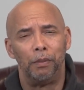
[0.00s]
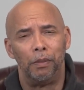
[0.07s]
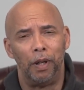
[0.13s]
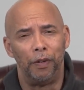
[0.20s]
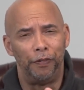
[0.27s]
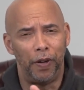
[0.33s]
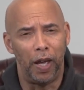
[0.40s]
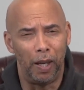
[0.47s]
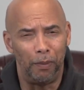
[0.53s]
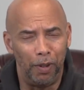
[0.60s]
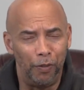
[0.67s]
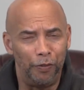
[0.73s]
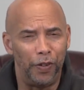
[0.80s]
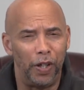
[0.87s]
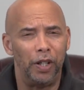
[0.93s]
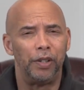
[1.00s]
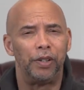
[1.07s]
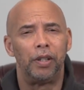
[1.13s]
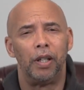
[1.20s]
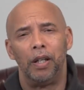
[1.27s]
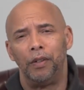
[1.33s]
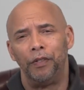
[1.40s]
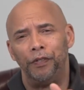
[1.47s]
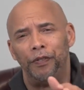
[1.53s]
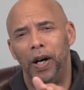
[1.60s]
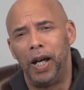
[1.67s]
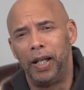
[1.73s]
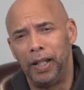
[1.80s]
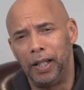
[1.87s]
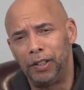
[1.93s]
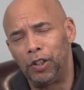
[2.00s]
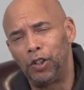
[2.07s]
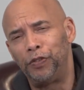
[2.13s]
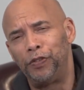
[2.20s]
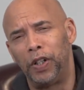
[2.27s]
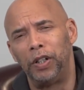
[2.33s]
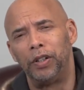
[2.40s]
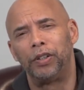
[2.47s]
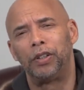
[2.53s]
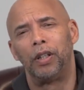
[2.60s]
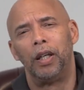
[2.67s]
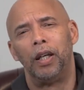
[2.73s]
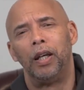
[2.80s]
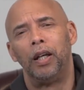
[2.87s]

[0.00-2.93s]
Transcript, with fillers: my family first, finances first.